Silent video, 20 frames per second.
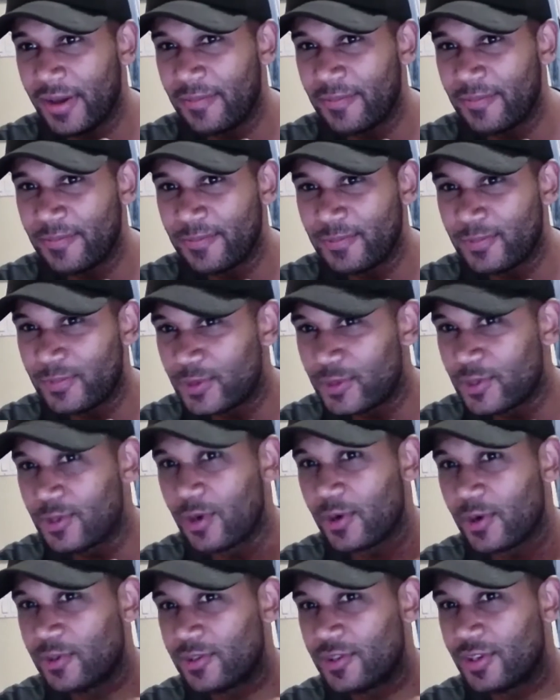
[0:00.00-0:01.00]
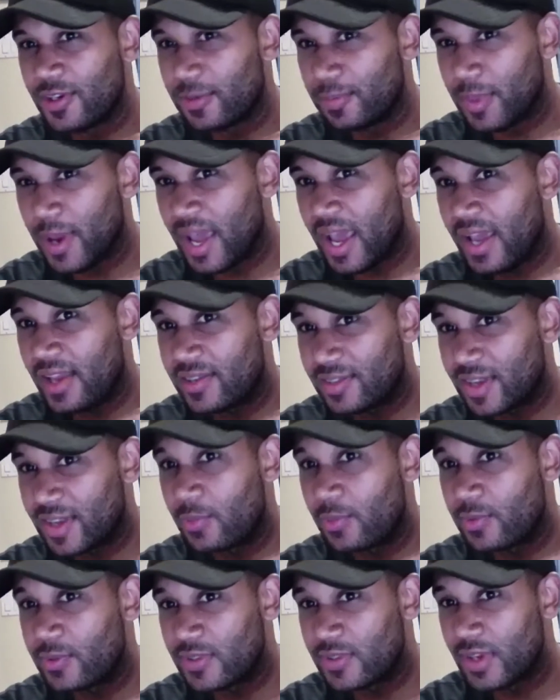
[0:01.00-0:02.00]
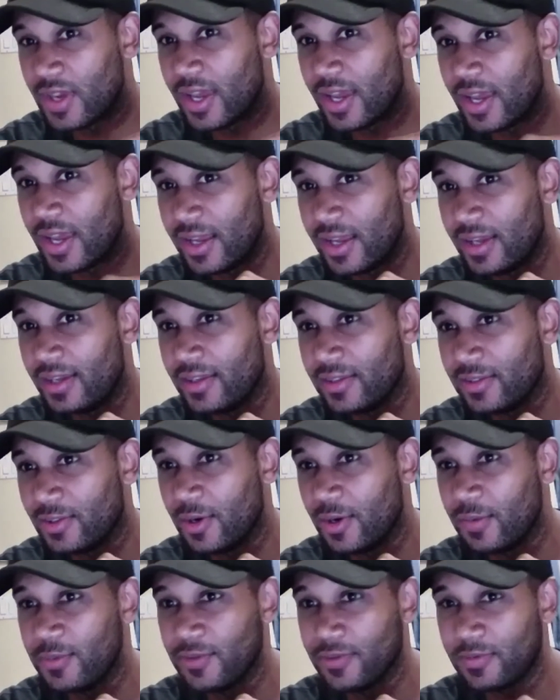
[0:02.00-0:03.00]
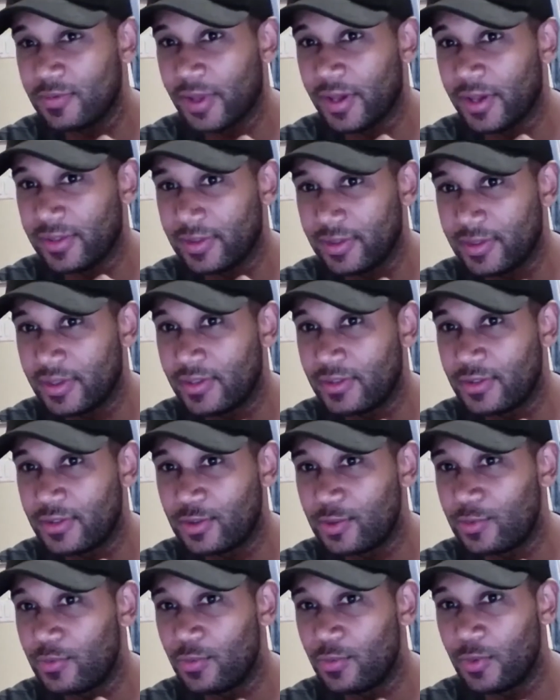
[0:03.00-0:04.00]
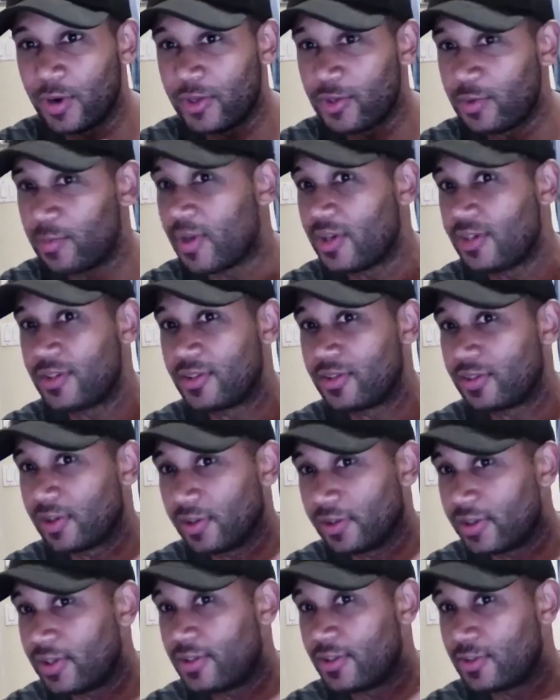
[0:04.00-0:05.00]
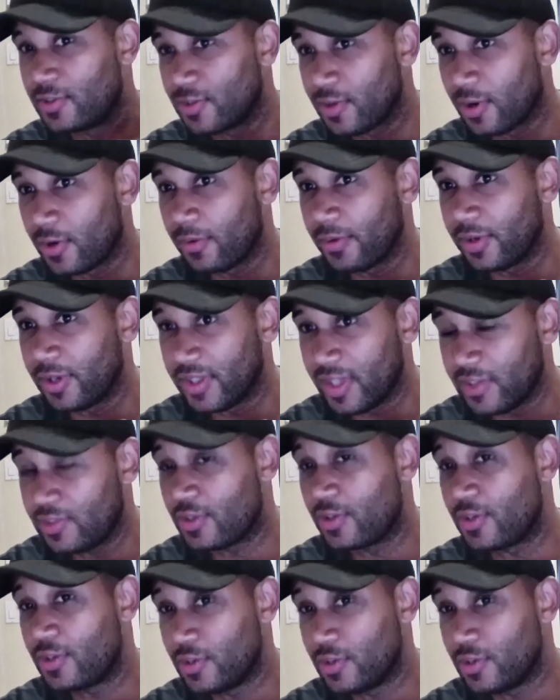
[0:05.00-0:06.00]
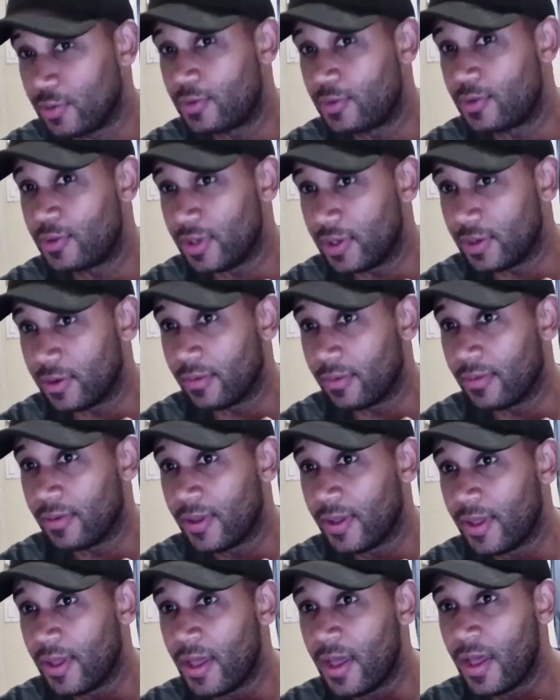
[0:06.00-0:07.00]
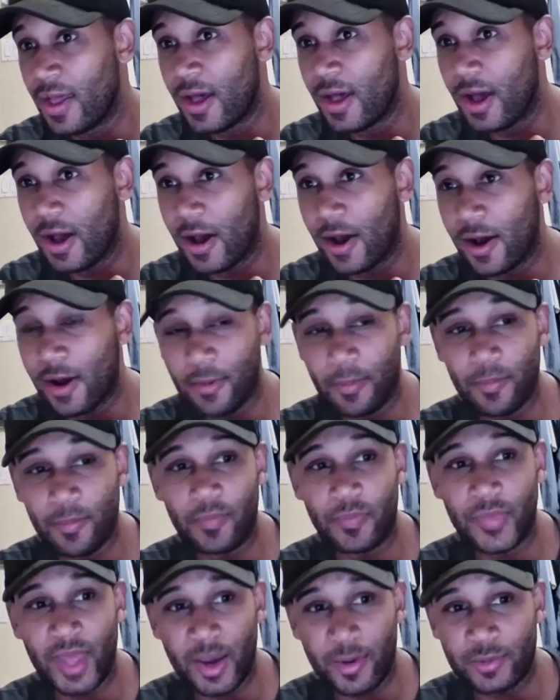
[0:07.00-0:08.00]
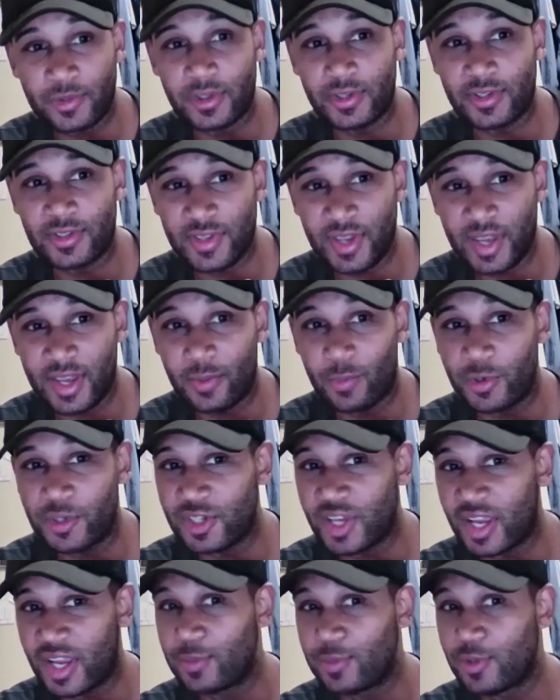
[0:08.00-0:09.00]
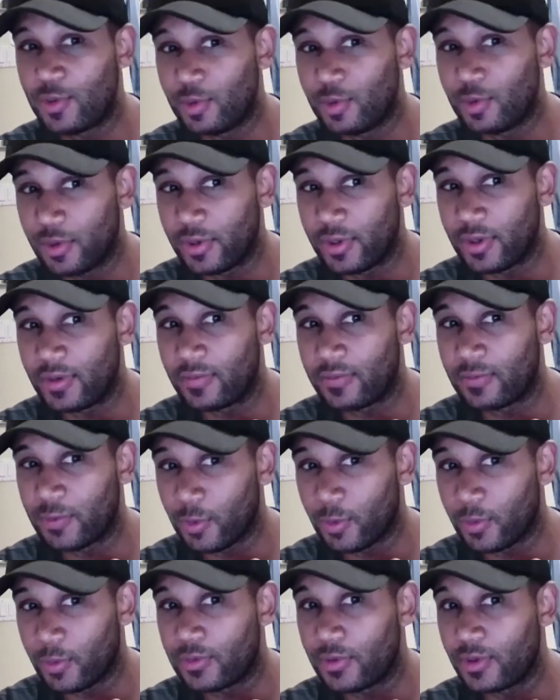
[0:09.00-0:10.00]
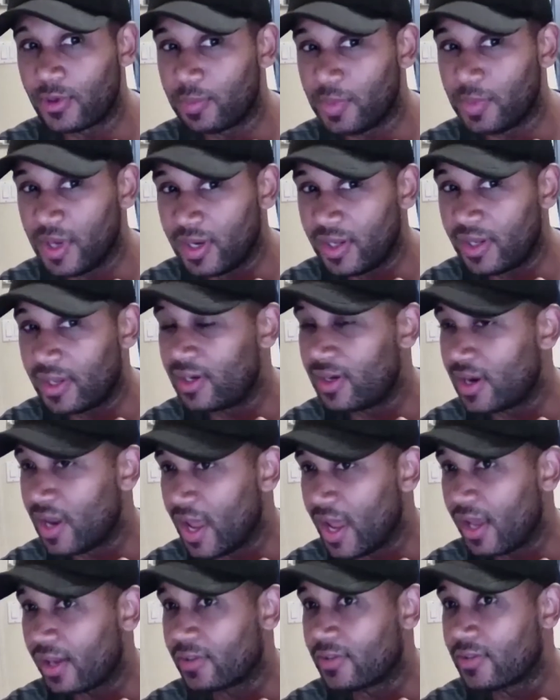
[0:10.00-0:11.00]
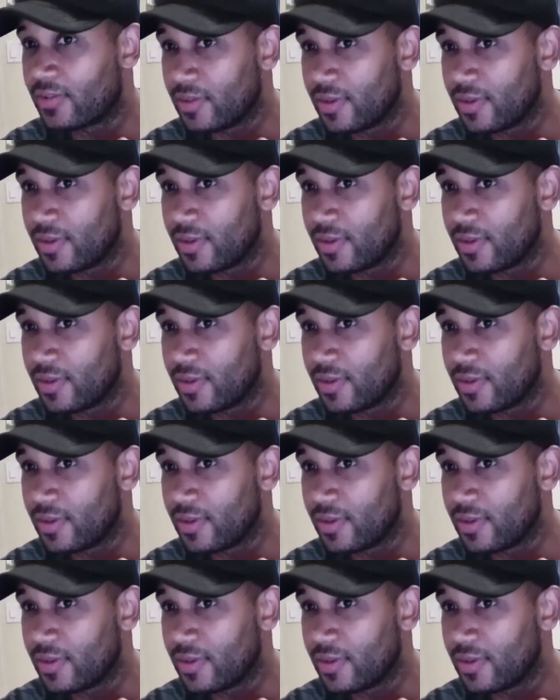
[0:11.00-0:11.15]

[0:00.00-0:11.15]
star-studded past, I would say, in terms of like the things that you've won. You mentioned Collegiate Star League. That's a huge deal. I was going to say, which games are you looking forward to competing in next?